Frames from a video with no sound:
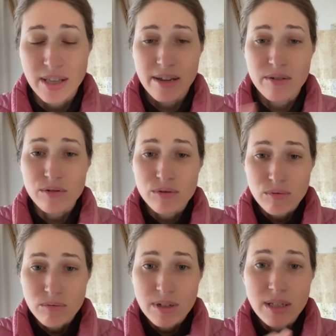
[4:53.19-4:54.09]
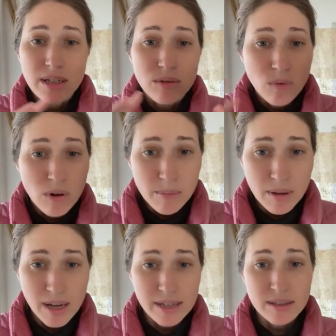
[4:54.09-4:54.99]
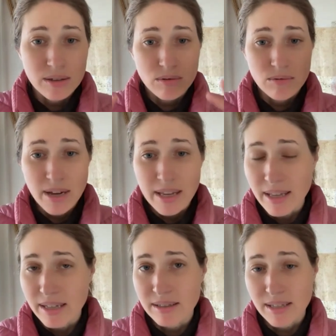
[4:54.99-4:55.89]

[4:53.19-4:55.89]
like just to really normalize it, create that